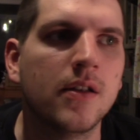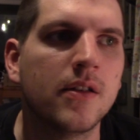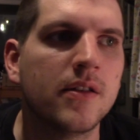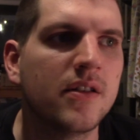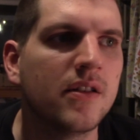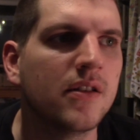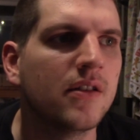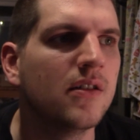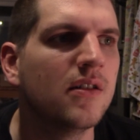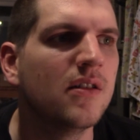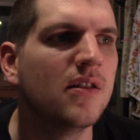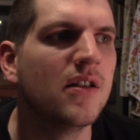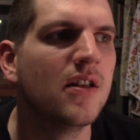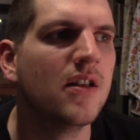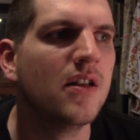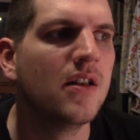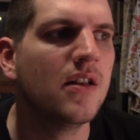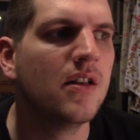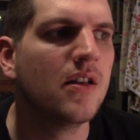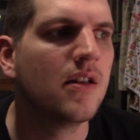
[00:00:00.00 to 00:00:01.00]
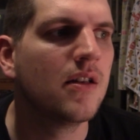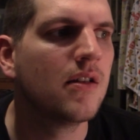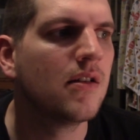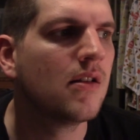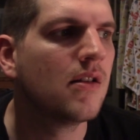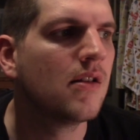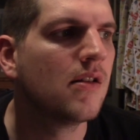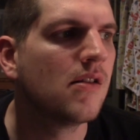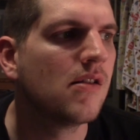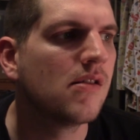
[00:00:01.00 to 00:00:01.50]
so uh,
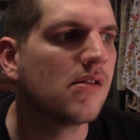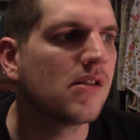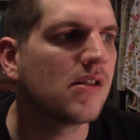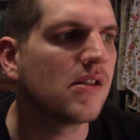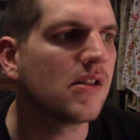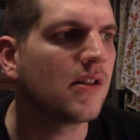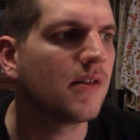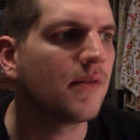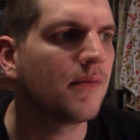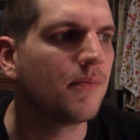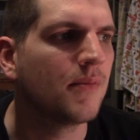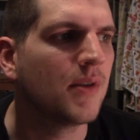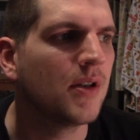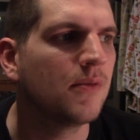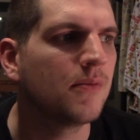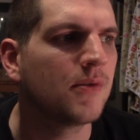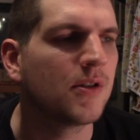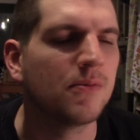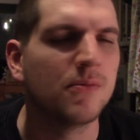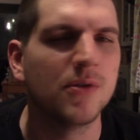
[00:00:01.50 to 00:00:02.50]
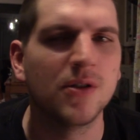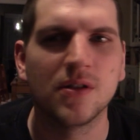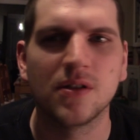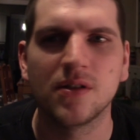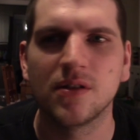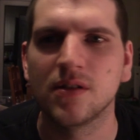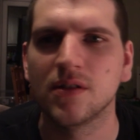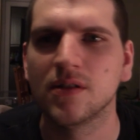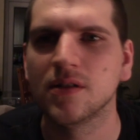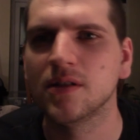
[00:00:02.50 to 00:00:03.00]
I haven't been up to
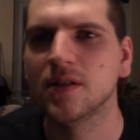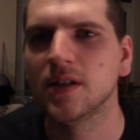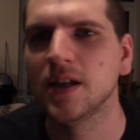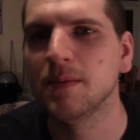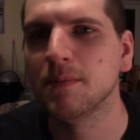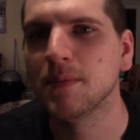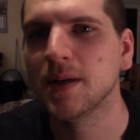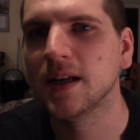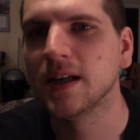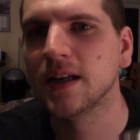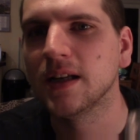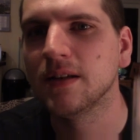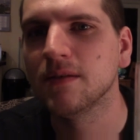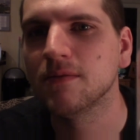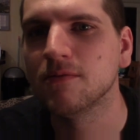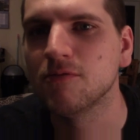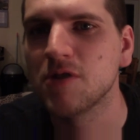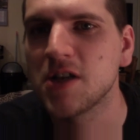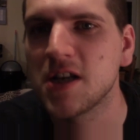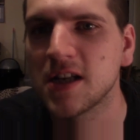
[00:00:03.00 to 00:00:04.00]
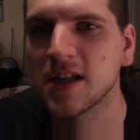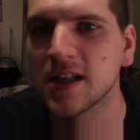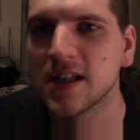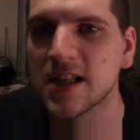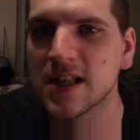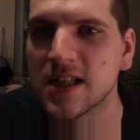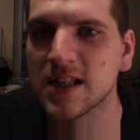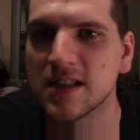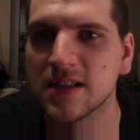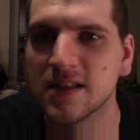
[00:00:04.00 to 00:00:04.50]
much in my
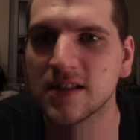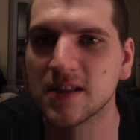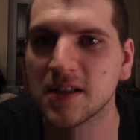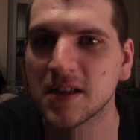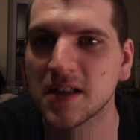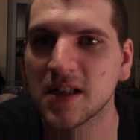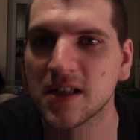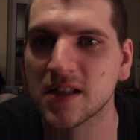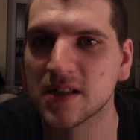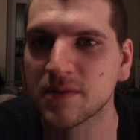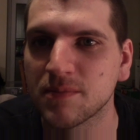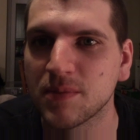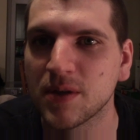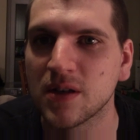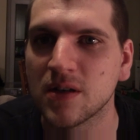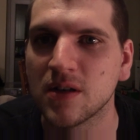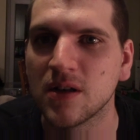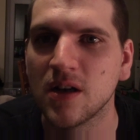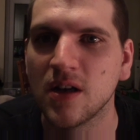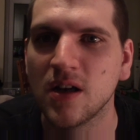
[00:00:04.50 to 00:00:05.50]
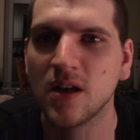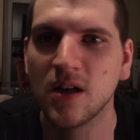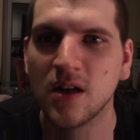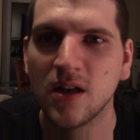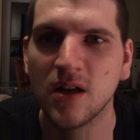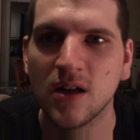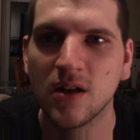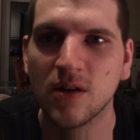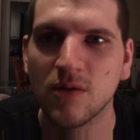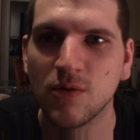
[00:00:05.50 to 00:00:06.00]
weekly days I've been
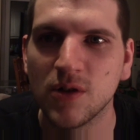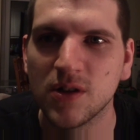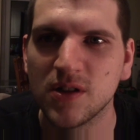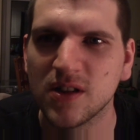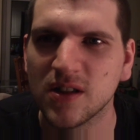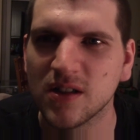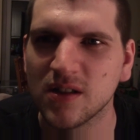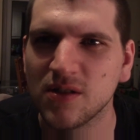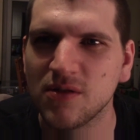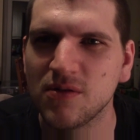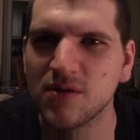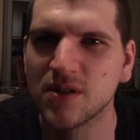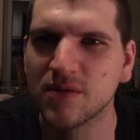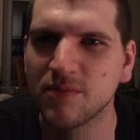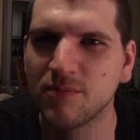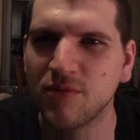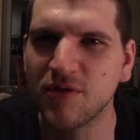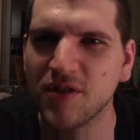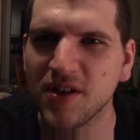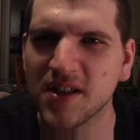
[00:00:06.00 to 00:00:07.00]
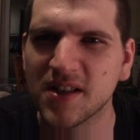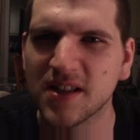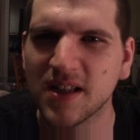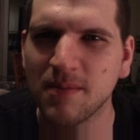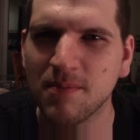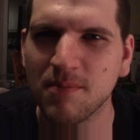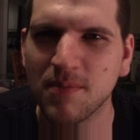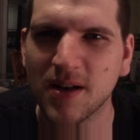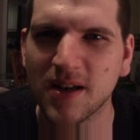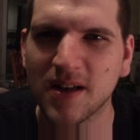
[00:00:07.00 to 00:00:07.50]
watching loads of Brittas
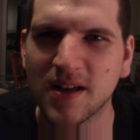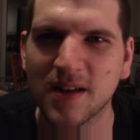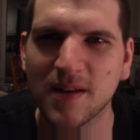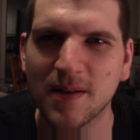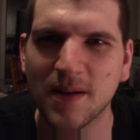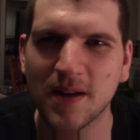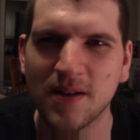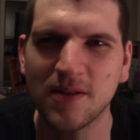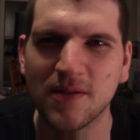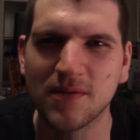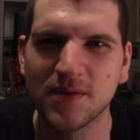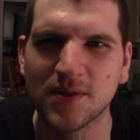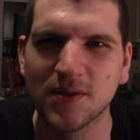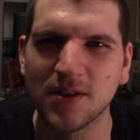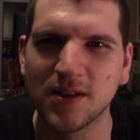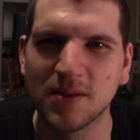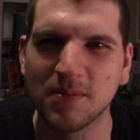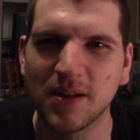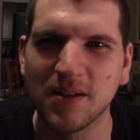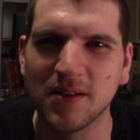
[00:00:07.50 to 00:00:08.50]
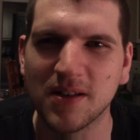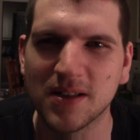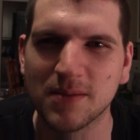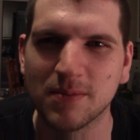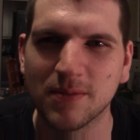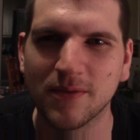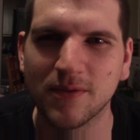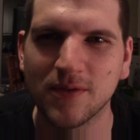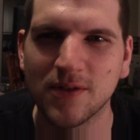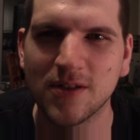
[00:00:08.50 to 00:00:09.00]
Empire I know I've talked about this
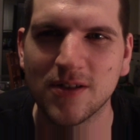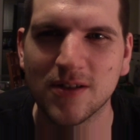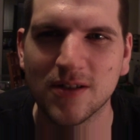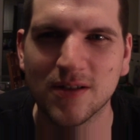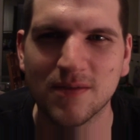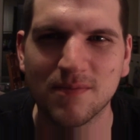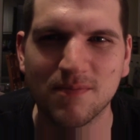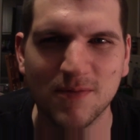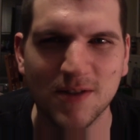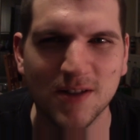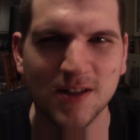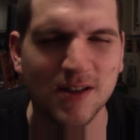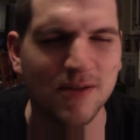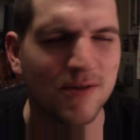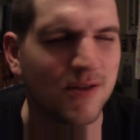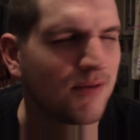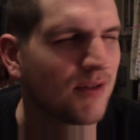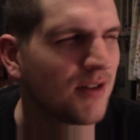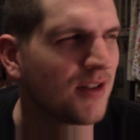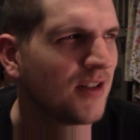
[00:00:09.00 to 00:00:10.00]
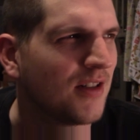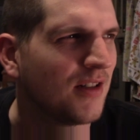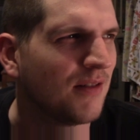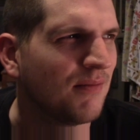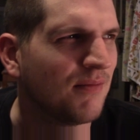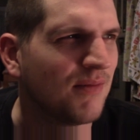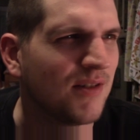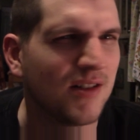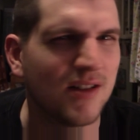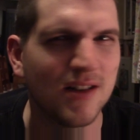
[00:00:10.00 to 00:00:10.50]
before because I was watching
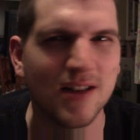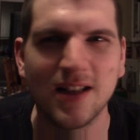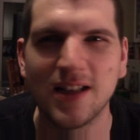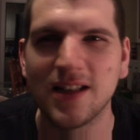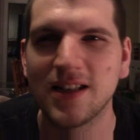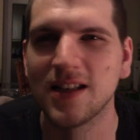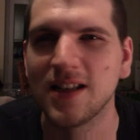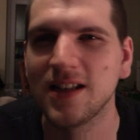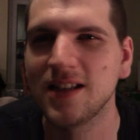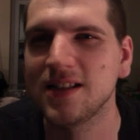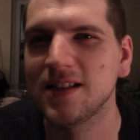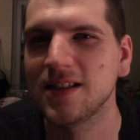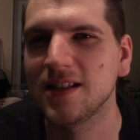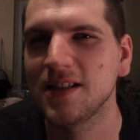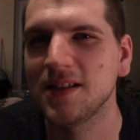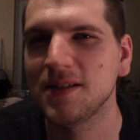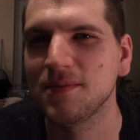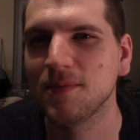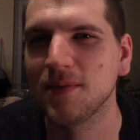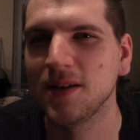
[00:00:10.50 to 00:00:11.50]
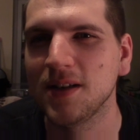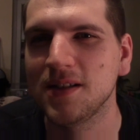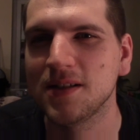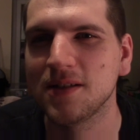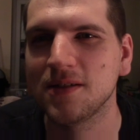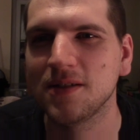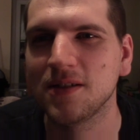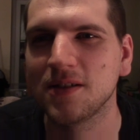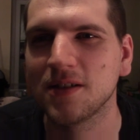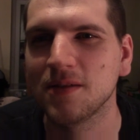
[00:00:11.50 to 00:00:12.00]
them but it, it's it's it's a
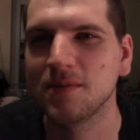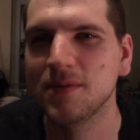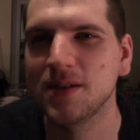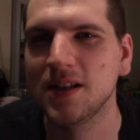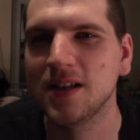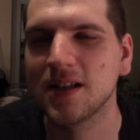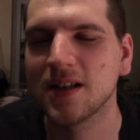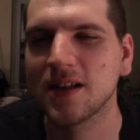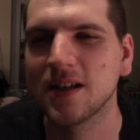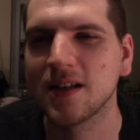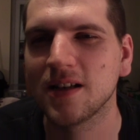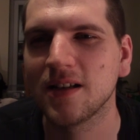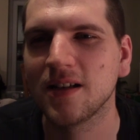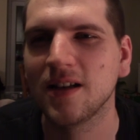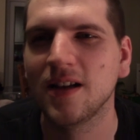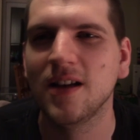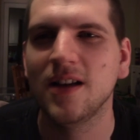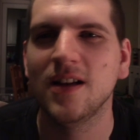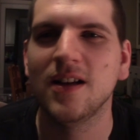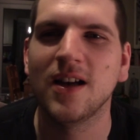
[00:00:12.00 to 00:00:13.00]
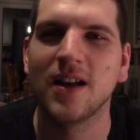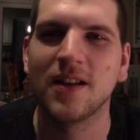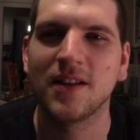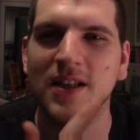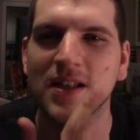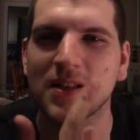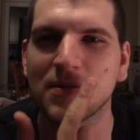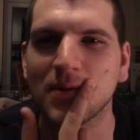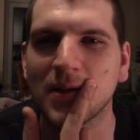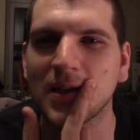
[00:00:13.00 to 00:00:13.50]
good comedy I, I
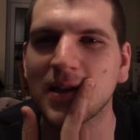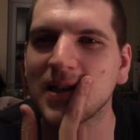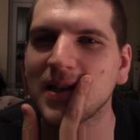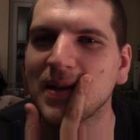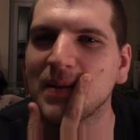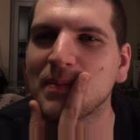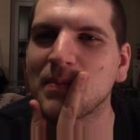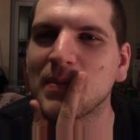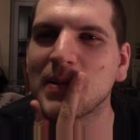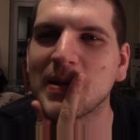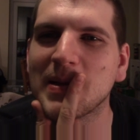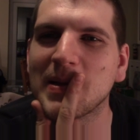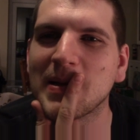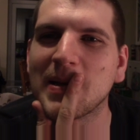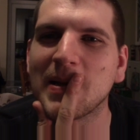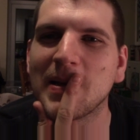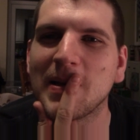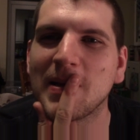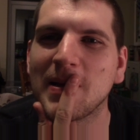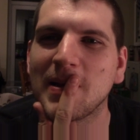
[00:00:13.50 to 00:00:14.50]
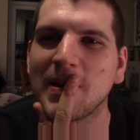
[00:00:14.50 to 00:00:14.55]
think it's one of them uh,